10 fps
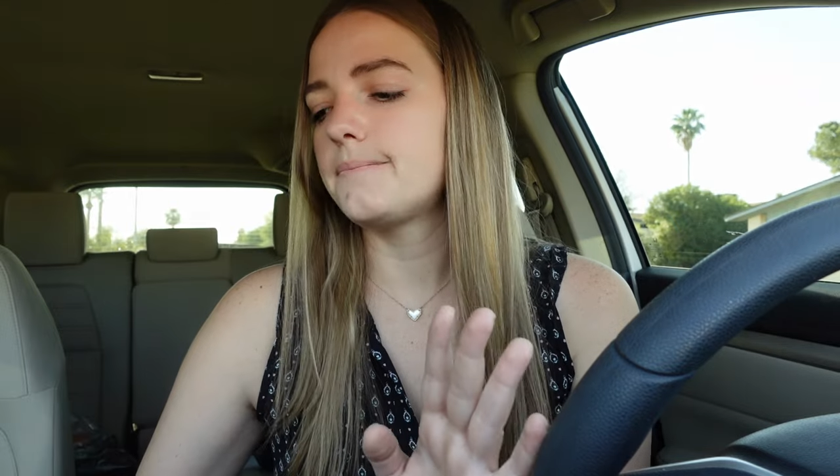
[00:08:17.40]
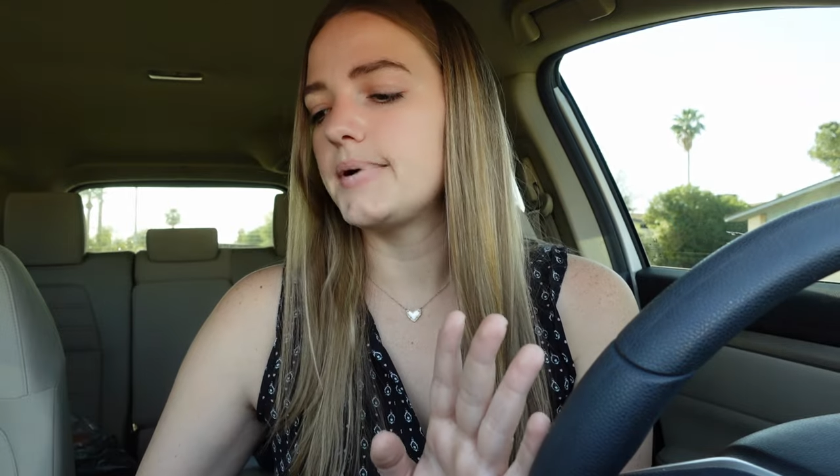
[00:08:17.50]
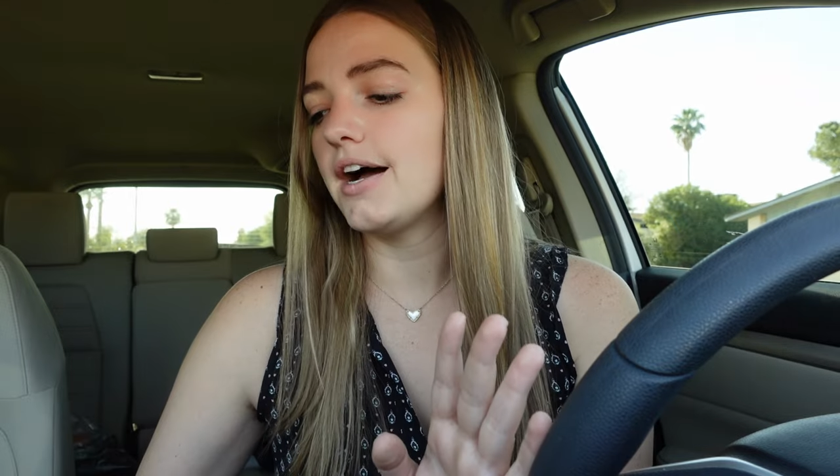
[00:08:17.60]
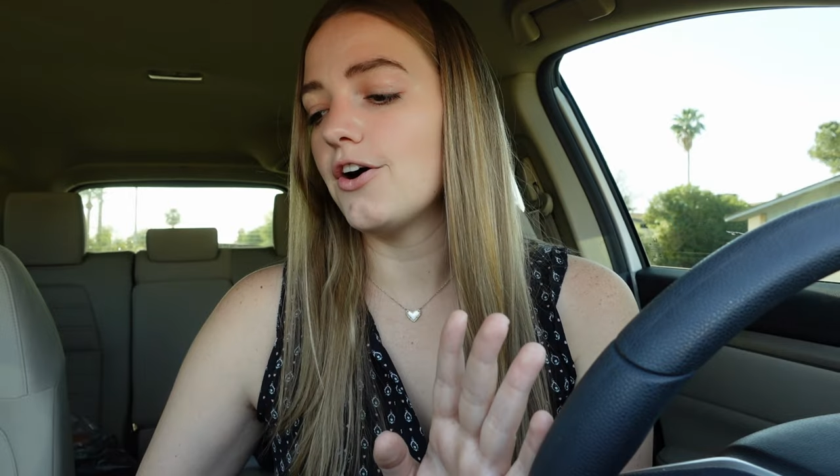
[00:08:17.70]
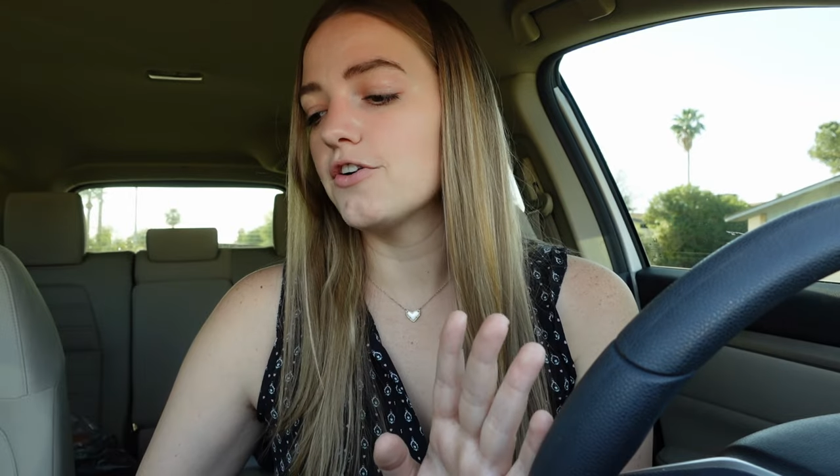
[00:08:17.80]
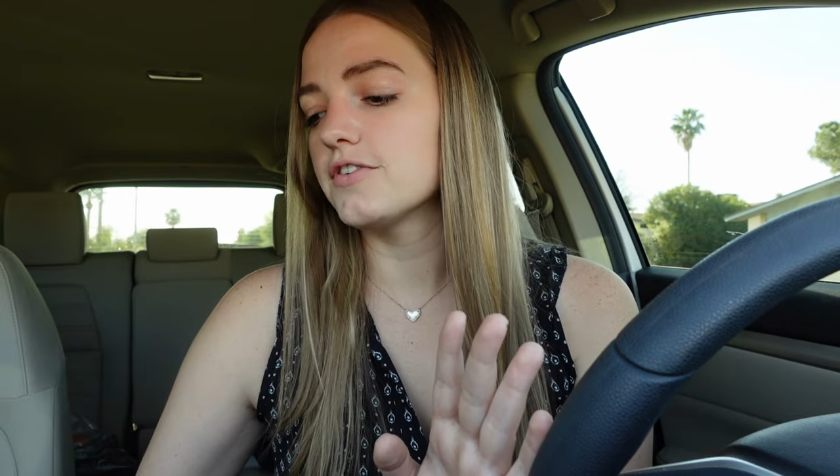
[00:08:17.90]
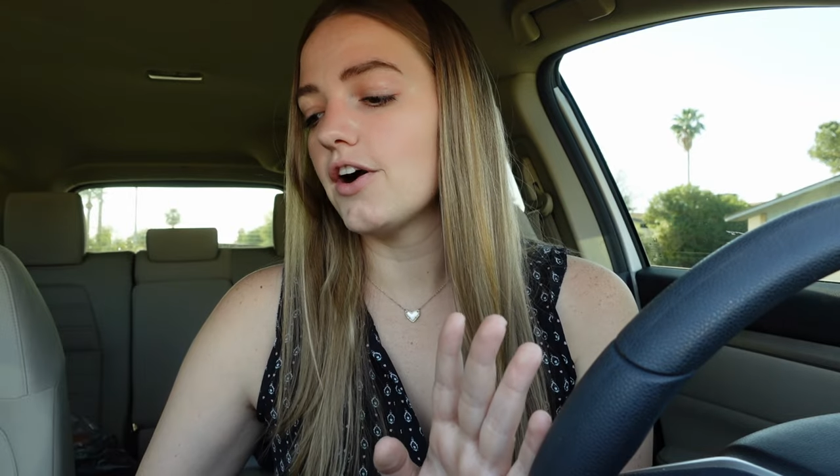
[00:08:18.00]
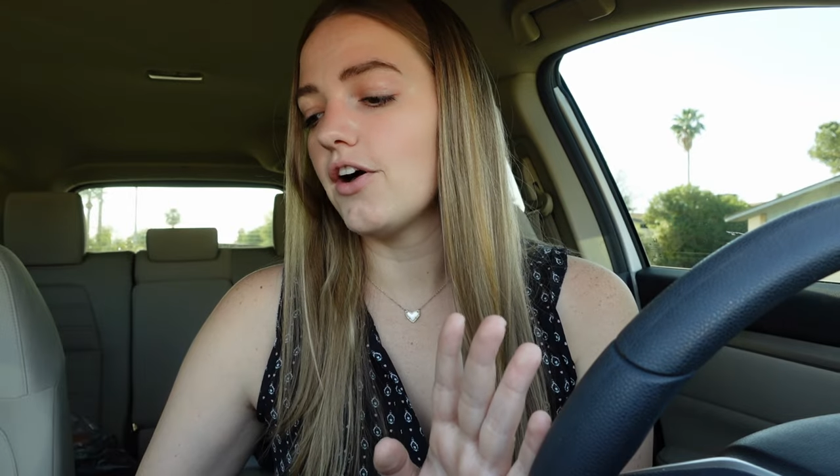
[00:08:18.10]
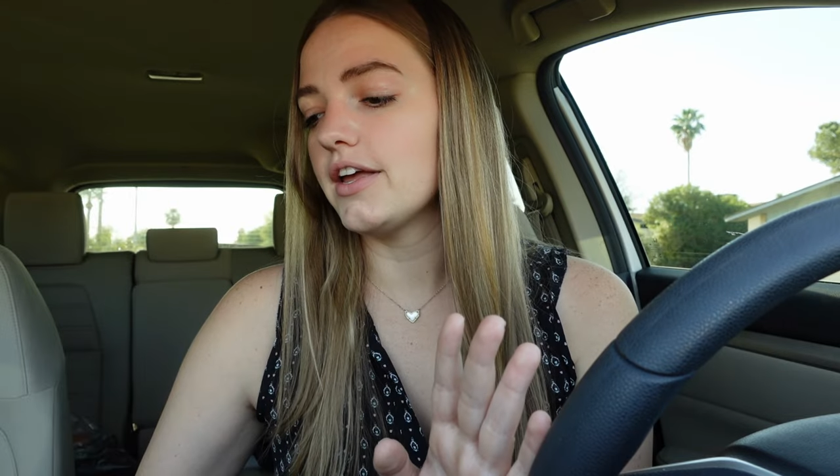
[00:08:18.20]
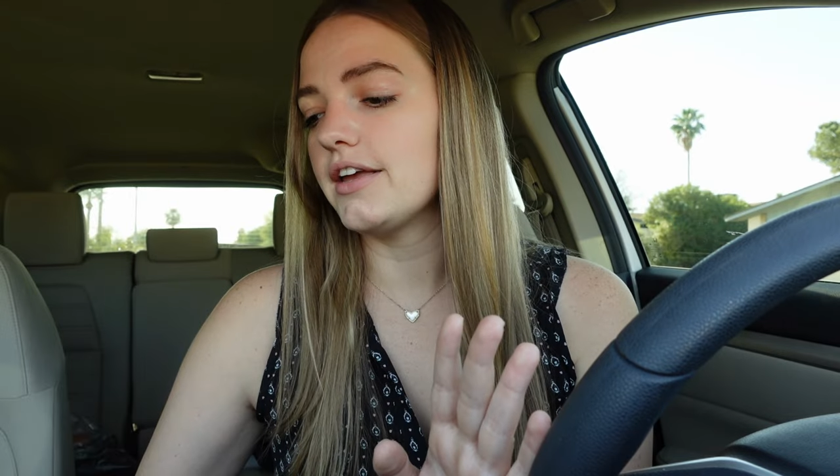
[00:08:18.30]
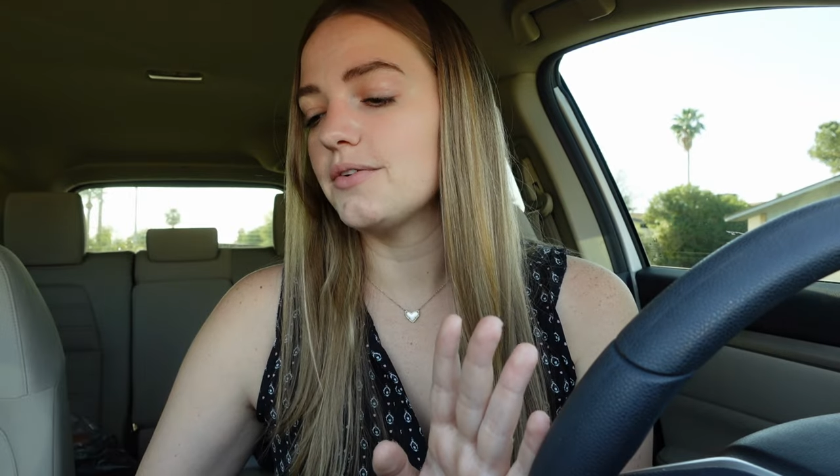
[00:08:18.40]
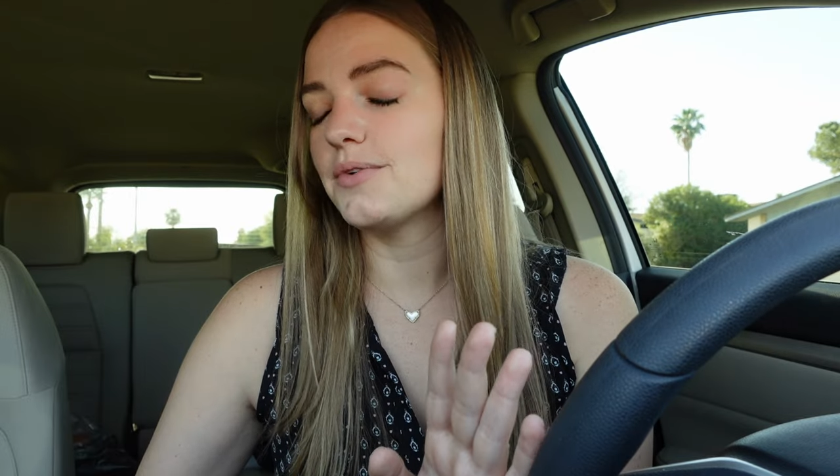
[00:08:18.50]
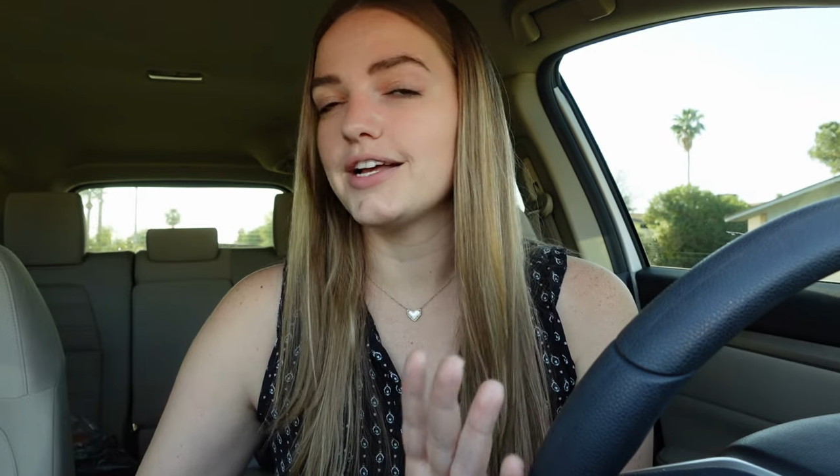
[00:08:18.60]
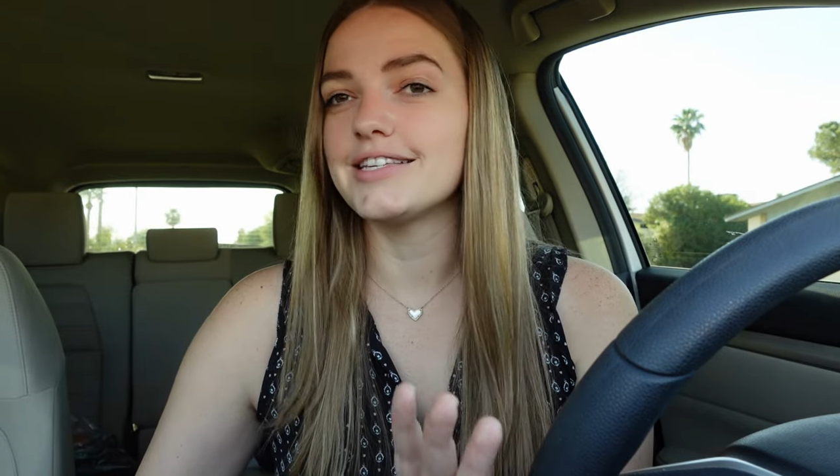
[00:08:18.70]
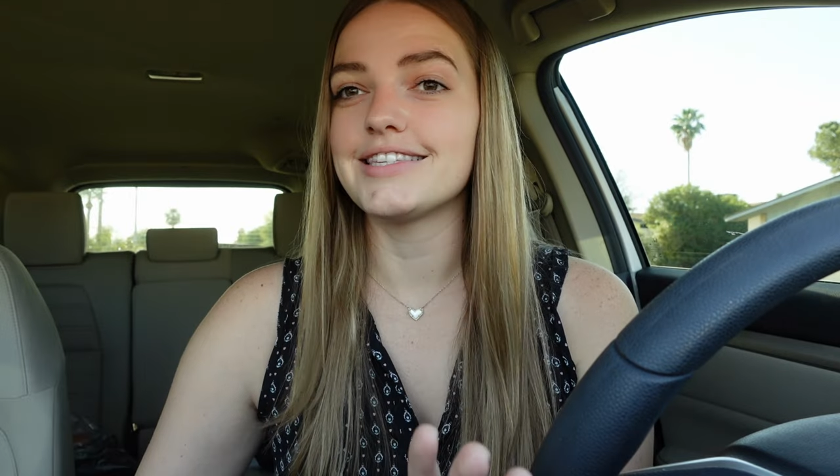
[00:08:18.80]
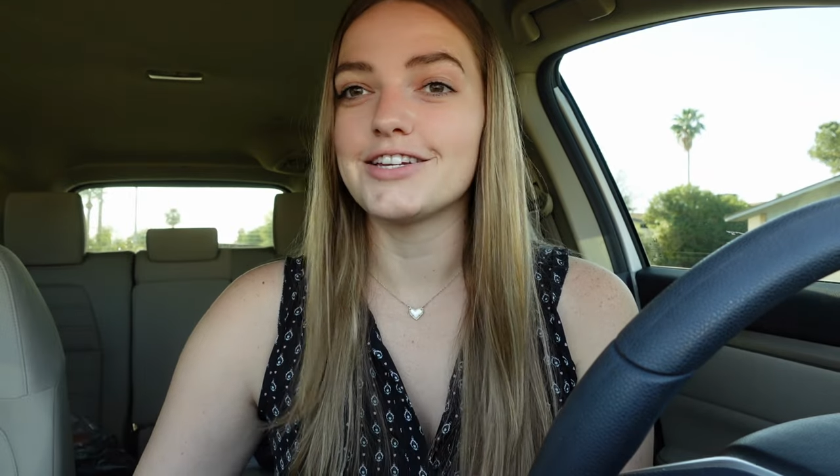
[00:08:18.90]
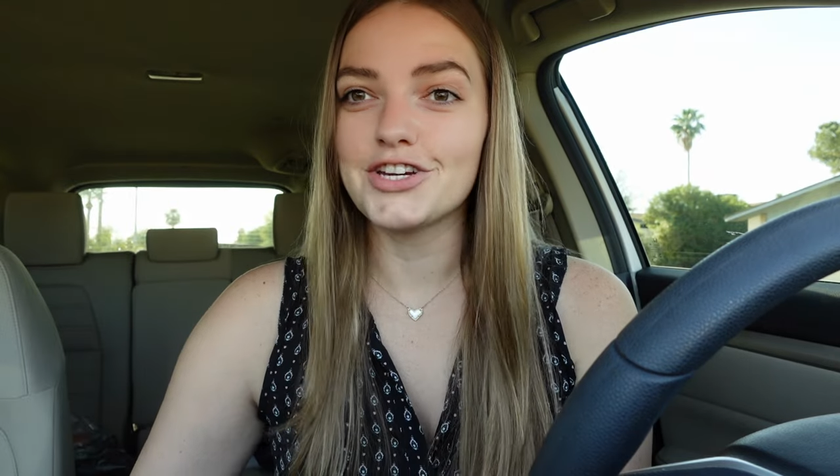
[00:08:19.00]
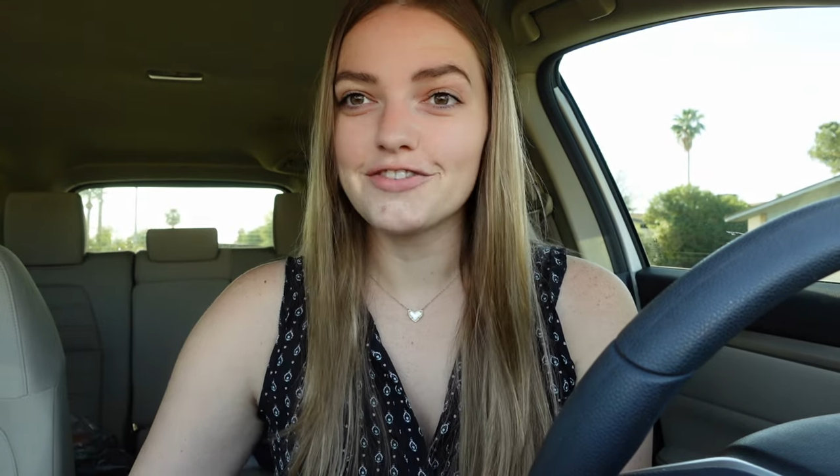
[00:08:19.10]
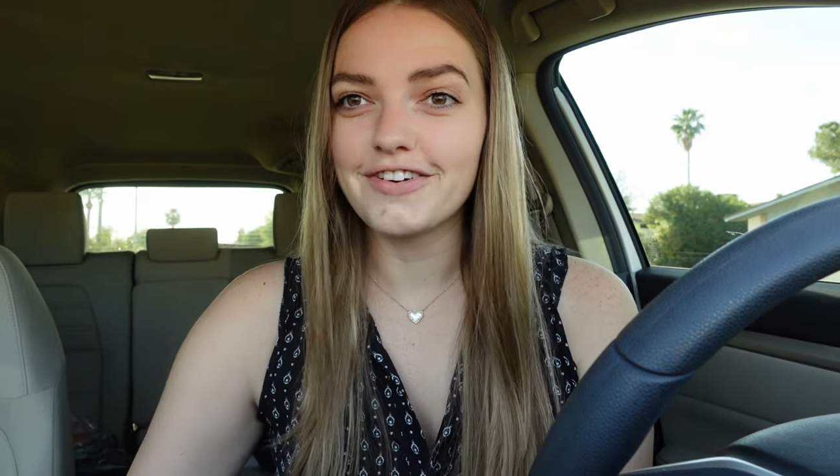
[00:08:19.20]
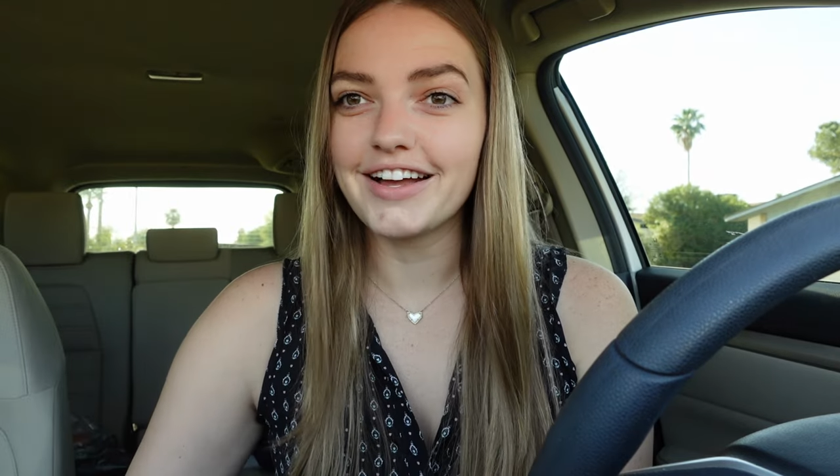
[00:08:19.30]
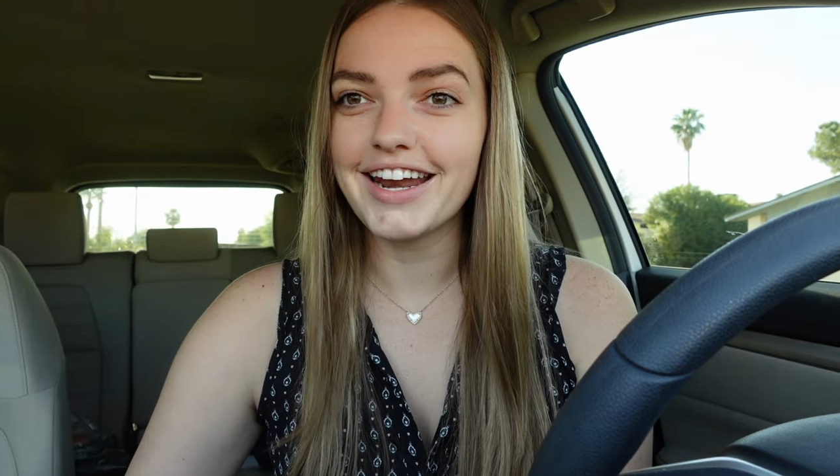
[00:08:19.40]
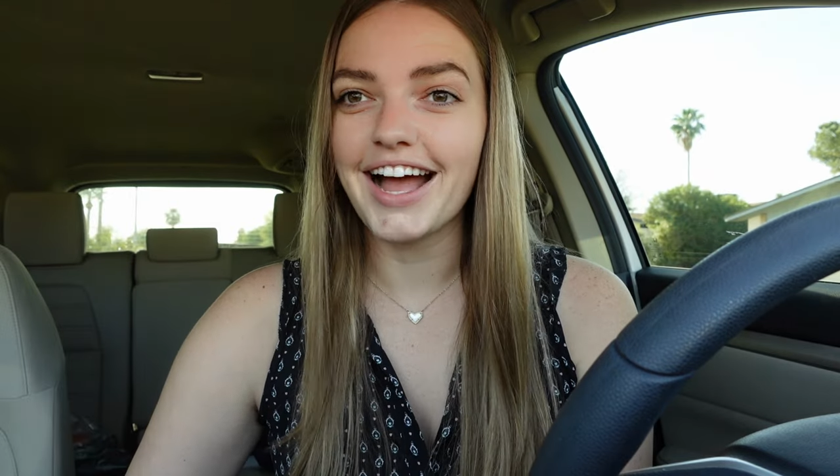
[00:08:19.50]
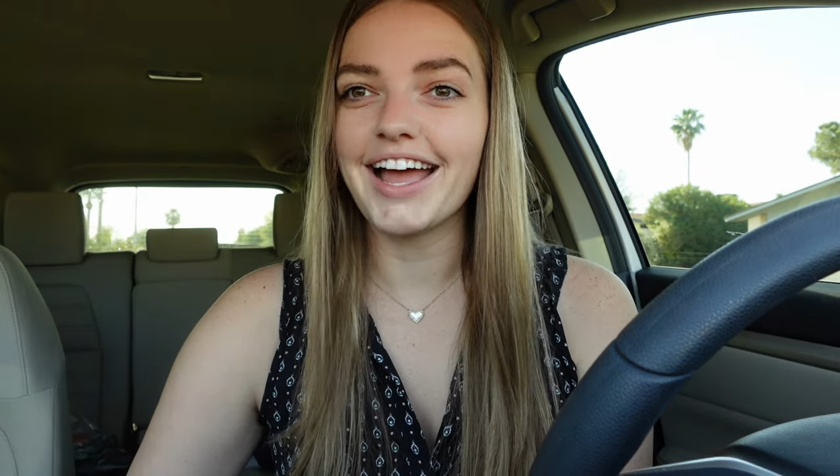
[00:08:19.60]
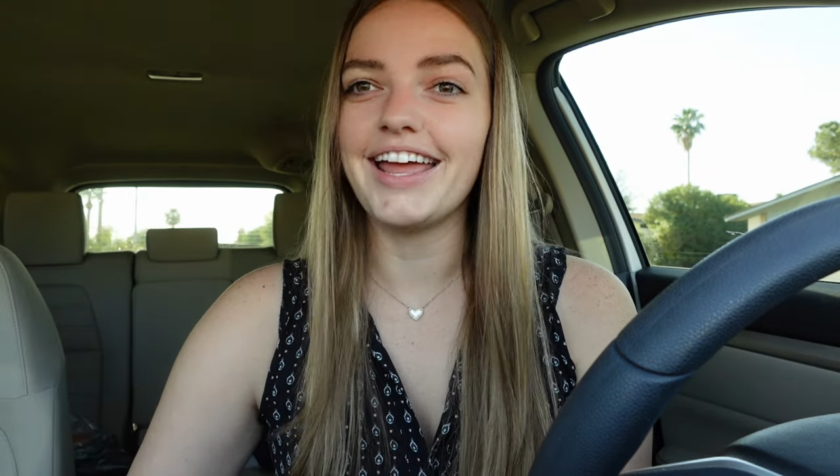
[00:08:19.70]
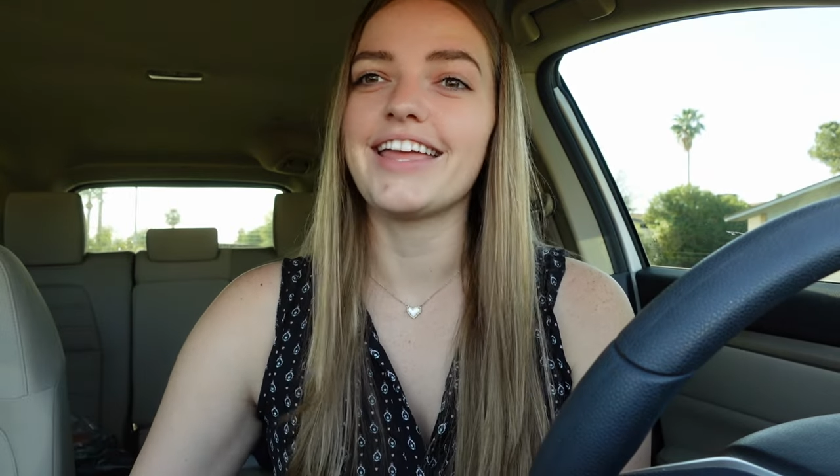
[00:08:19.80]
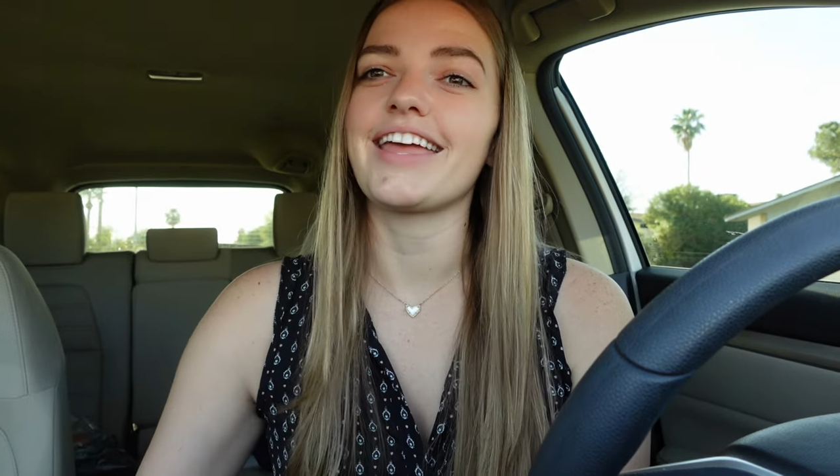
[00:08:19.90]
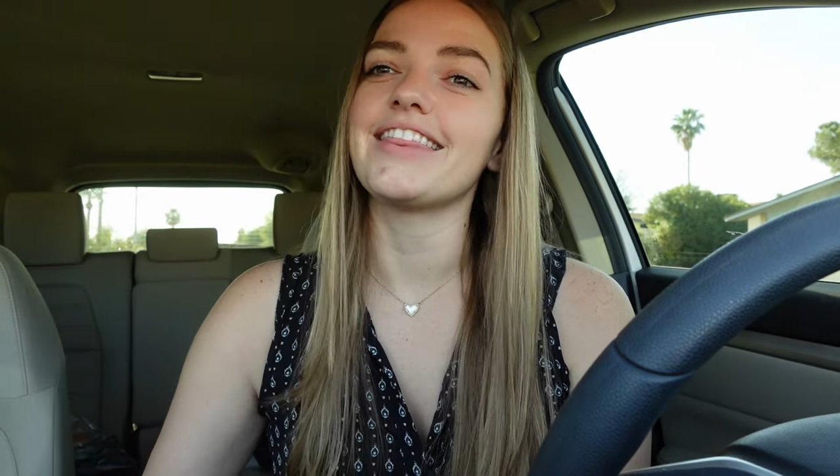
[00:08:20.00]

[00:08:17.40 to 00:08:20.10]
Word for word: But overall, it was such a fun hike,